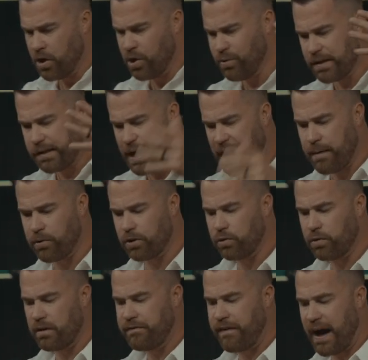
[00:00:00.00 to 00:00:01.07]
Who is able
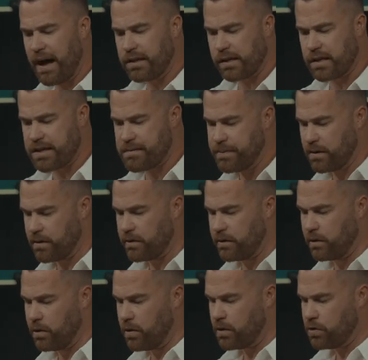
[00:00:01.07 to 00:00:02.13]
to advise the Spirit of
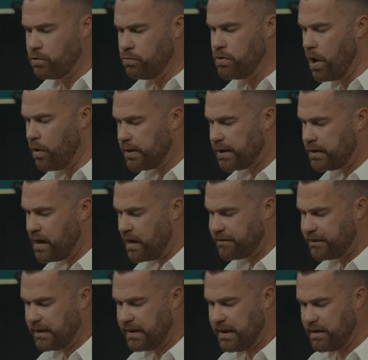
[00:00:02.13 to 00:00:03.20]
the Lord? Who knows
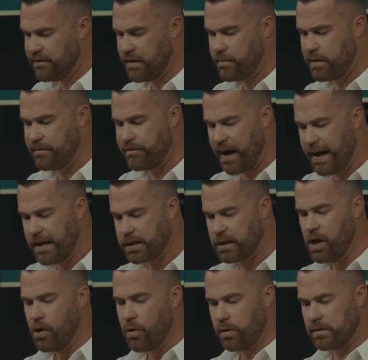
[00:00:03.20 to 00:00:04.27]
enough to give him advice
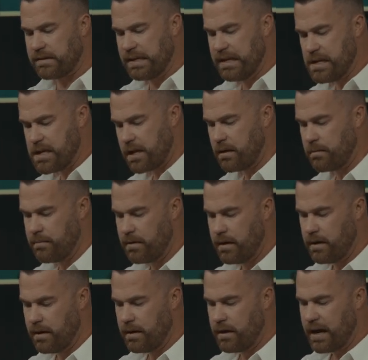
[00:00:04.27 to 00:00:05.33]
or teach him?
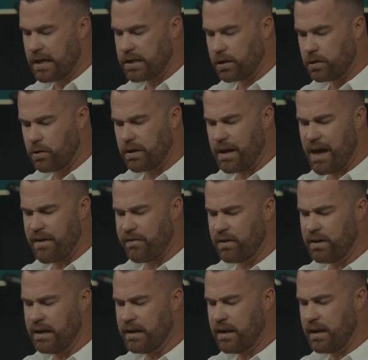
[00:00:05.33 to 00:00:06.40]
Has the Lord ever
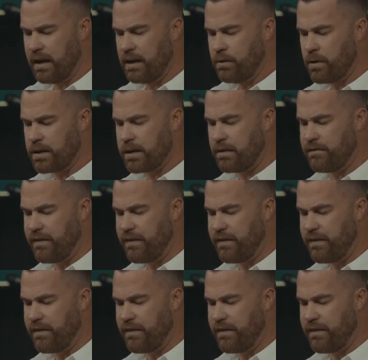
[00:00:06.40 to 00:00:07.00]
needed anyone's